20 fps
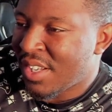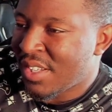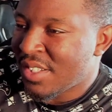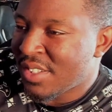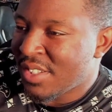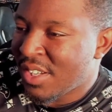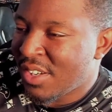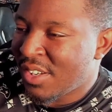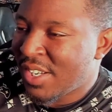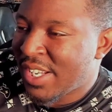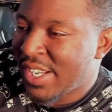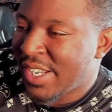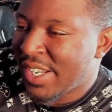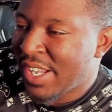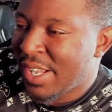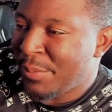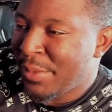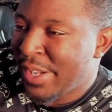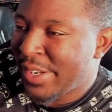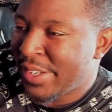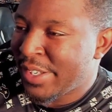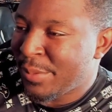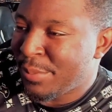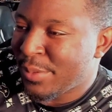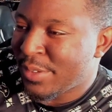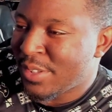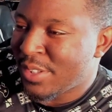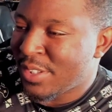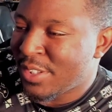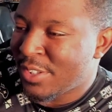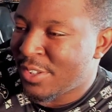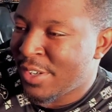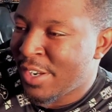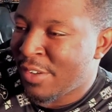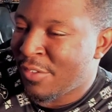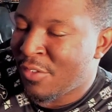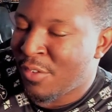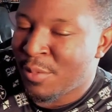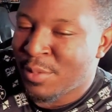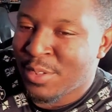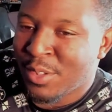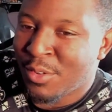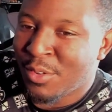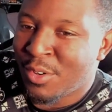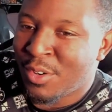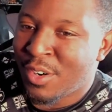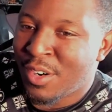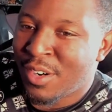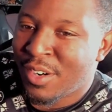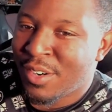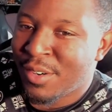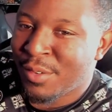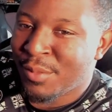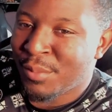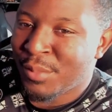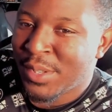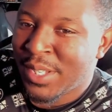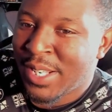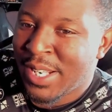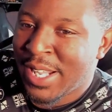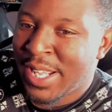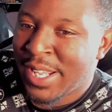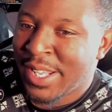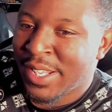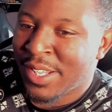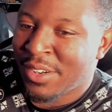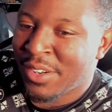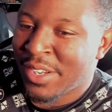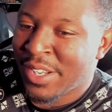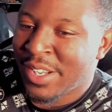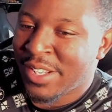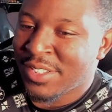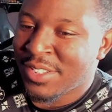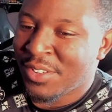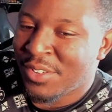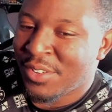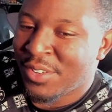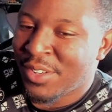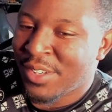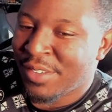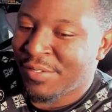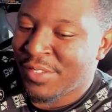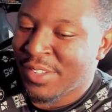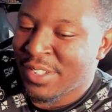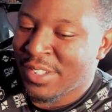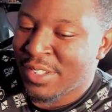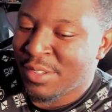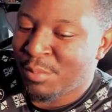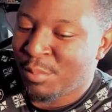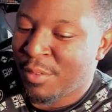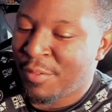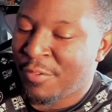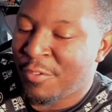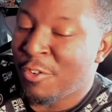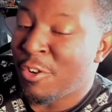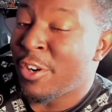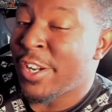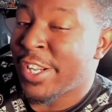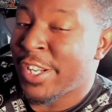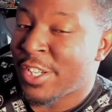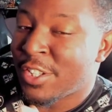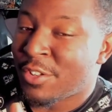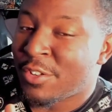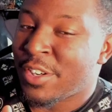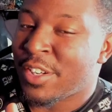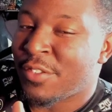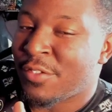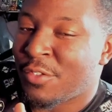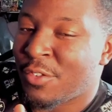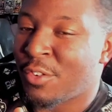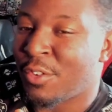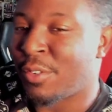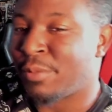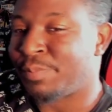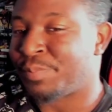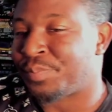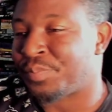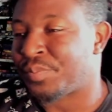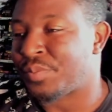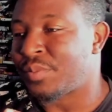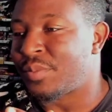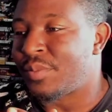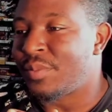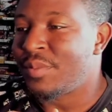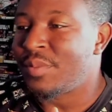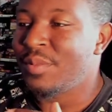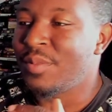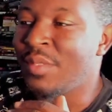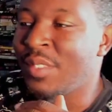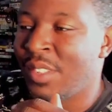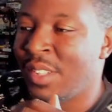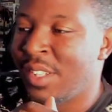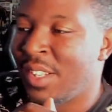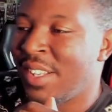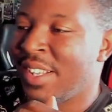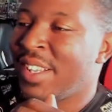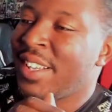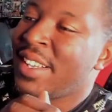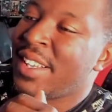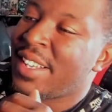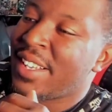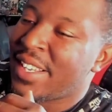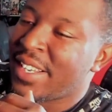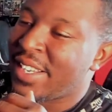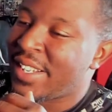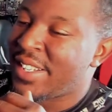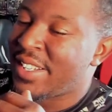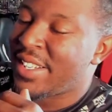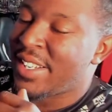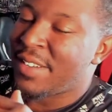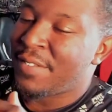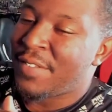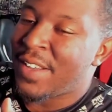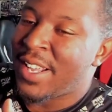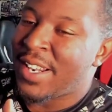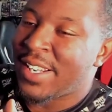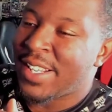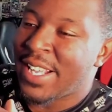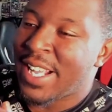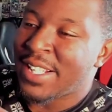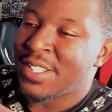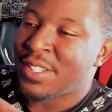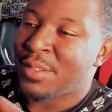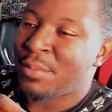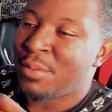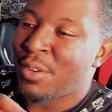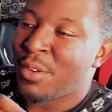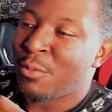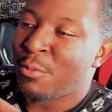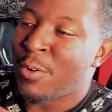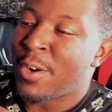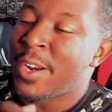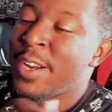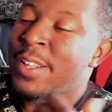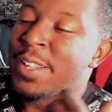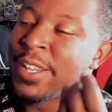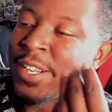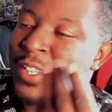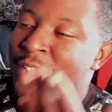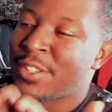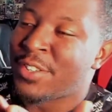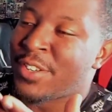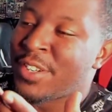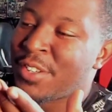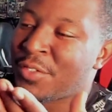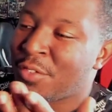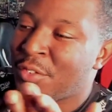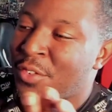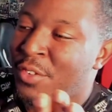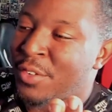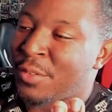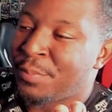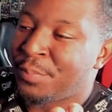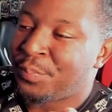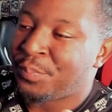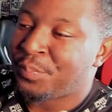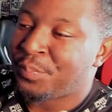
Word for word: So like I'm not deep into the Transformers lore, but like okay, so if this is before they can transform, and then they finally got to the point where they can transform,